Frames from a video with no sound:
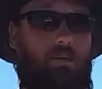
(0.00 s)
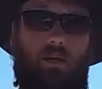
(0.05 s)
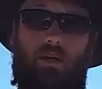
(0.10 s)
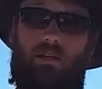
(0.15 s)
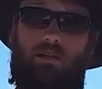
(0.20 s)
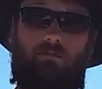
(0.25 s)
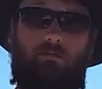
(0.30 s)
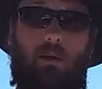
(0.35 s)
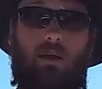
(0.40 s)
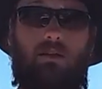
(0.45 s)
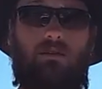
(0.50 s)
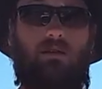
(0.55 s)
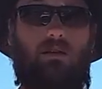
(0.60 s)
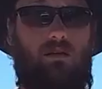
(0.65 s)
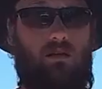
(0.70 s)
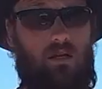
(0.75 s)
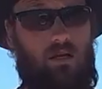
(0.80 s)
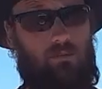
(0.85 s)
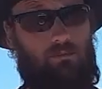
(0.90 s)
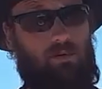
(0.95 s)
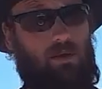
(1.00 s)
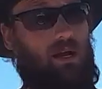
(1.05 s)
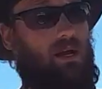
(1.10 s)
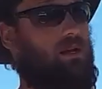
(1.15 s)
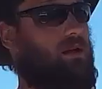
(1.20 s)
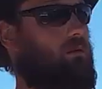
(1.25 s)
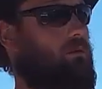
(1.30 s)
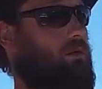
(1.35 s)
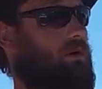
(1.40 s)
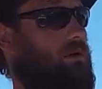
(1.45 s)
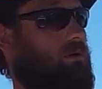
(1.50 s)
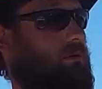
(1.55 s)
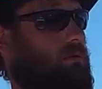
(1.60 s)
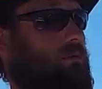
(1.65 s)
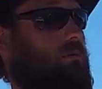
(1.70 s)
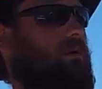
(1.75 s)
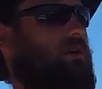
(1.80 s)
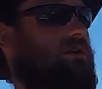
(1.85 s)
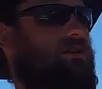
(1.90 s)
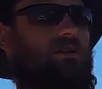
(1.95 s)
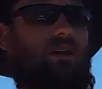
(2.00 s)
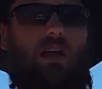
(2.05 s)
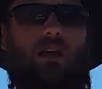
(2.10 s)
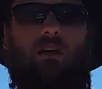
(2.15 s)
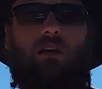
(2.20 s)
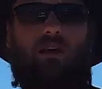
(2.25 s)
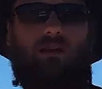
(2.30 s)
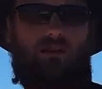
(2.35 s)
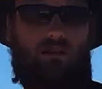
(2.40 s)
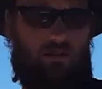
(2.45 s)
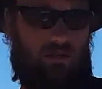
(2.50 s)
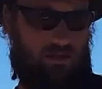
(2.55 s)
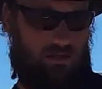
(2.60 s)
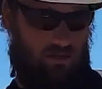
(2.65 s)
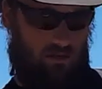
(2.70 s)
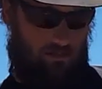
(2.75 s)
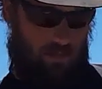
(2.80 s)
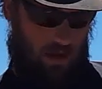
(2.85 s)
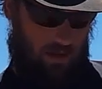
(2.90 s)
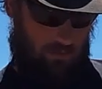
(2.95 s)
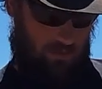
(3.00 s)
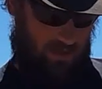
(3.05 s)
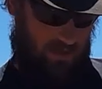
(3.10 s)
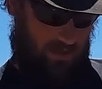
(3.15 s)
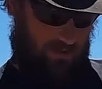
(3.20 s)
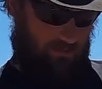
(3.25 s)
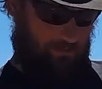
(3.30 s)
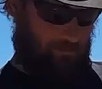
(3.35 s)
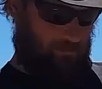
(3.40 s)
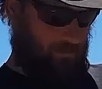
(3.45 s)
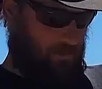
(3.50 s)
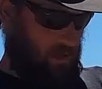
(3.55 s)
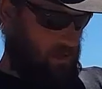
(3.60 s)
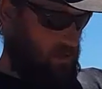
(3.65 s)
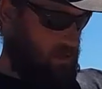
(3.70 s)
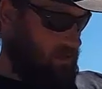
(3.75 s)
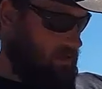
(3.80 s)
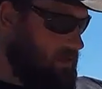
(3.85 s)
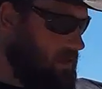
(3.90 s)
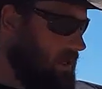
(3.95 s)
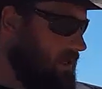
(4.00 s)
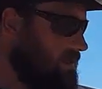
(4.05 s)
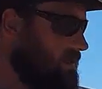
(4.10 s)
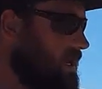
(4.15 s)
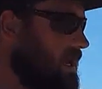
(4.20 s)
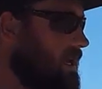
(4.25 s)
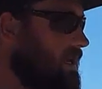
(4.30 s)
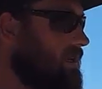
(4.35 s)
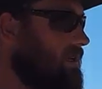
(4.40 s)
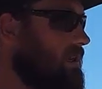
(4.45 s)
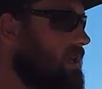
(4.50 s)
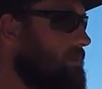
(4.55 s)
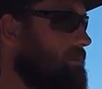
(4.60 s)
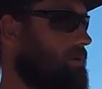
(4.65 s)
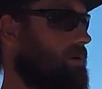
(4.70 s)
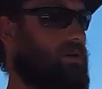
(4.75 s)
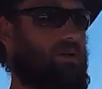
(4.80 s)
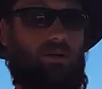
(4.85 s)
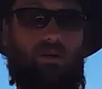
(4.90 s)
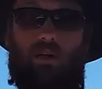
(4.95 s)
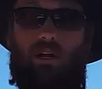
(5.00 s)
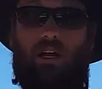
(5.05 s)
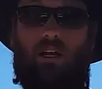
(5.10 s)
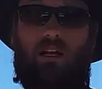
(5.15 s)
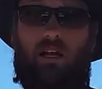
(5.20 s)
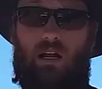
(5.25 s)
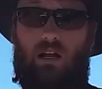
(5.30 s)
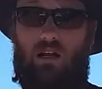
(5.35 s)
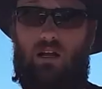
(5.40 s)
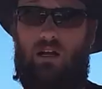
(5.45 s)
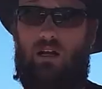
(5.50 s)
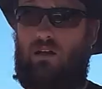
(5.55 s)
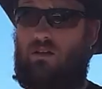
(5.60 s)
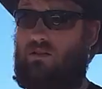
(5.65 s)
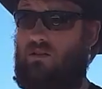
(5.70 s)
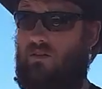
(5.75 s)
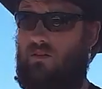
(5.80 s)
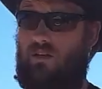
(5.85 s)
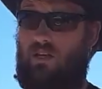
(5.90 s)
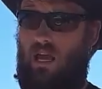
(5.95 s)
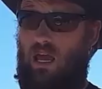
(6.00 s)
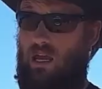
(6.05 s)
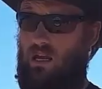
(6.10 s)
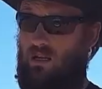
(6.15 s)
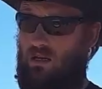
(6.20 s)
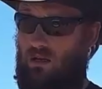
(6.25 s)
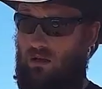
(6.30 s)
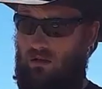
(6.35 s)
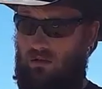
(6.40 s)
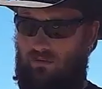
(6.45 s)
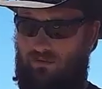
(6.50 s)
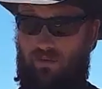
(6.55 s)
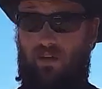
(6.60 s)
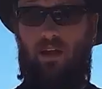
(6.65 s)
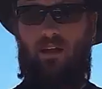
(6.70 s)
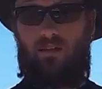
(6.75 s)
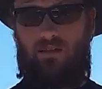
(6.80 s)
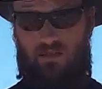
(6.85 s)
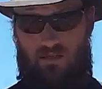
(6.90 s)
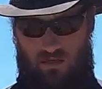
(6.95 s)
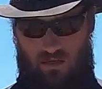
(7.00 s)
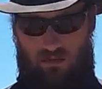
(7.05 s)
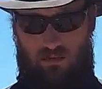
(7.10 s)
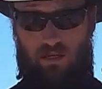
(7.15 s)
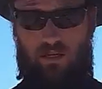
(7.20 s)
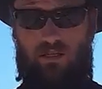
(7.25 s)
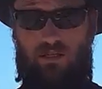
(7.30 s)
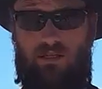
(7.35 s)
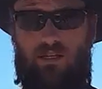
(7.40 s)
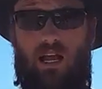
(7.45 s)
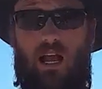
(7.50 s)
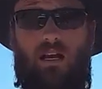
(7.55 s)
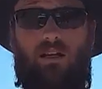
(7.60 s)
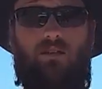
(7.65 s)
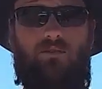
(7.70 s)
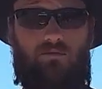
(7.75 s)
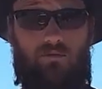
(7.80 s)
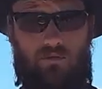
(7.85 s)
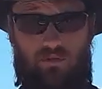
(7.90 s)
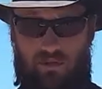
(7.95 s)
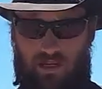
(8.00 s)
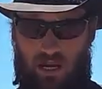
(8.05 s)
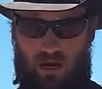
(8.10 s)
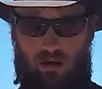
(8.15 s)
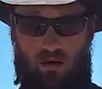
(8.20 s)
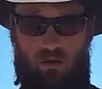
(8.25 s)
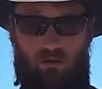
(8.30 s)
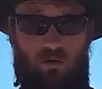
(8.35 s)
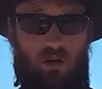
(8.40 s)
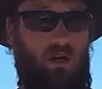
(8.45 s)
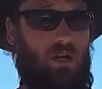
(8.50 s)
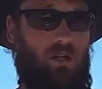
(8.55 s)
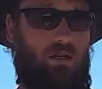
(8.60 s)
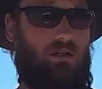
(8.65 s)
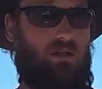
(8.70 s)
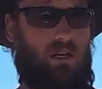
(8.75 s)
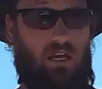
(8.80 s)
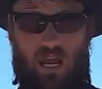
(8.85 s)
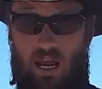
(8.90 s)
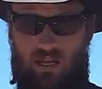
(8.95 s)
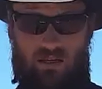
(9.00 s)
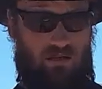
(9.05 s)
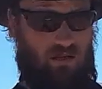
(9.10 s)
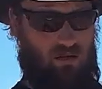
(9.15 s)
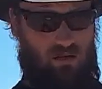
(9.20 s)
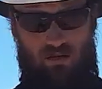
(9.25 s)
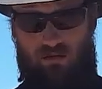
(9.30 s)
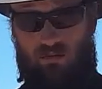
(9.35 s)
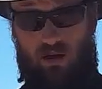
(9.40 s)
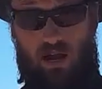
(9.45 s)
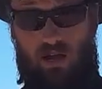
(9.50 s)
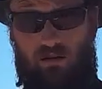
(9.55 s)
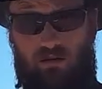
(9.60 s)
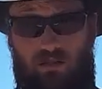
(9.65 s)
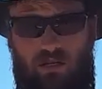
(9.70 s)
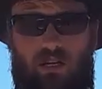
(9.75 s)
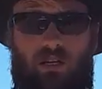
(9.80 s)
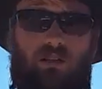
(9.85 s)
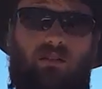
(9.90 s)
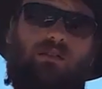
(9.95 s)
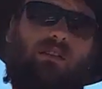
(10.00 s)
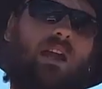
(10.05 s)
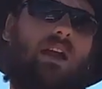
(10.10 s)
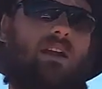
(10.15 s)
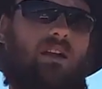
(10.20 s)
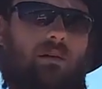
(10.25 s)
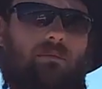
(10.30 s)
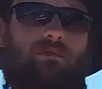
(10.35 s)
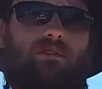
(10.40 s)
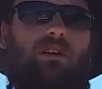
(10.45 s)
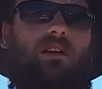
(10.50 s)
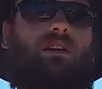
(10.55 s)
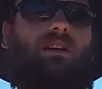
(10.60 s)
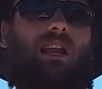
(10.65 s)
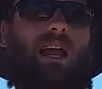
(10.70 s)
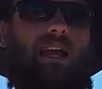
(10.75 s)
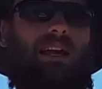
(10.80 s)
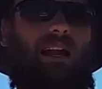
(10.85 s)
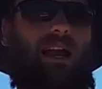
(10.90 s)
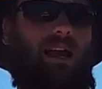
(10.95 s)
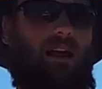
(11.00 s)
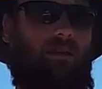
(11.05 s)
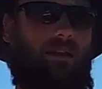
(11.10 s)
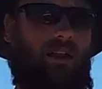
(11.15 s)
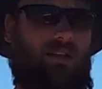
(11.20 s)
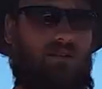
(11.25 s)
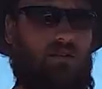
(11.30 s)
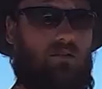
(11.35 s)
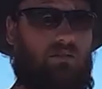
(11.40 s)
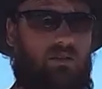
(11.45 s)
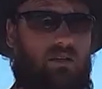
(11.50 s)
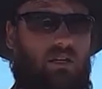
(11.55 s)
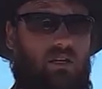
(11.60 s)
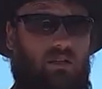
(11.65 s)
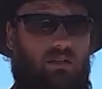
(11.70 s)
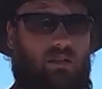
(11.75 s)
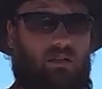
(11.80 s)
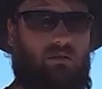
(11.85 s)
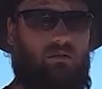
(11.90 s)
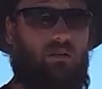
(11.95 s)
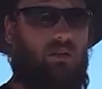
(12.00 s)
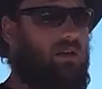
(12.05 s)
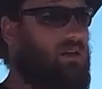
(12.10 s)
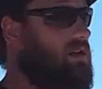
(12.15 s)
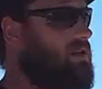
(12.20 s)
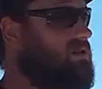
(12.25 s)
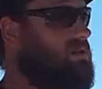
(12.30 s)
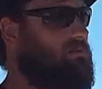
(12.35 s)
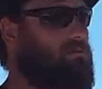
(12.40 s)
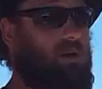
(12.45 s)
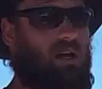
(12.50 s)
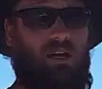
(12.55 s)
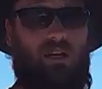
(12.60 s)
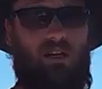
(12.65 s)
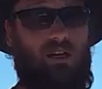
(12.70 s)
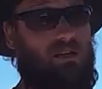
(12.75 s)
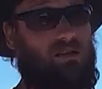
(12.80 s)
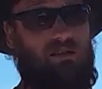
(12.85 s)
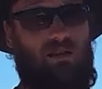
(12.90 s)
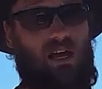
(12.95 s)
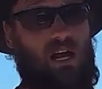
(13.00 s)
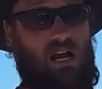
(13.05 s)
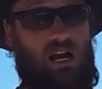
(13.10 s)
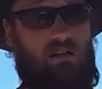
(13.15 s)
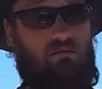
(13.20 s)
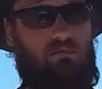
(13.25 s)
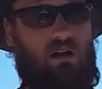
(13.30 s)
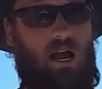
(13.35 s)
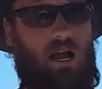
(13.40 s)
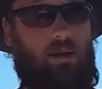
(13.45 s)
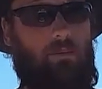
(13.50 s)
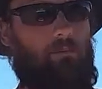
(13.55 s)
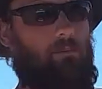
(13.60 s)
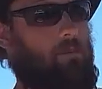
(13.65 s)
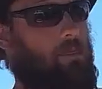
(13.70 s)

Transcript: pen is basically a pen that when a sow has a litter of babies, they take and they put her in there. And there's a gate or fence on either side. It's real narrow. She can't turn around. She can stand up. She can lay down. That's all she can do. To me, that ain't right.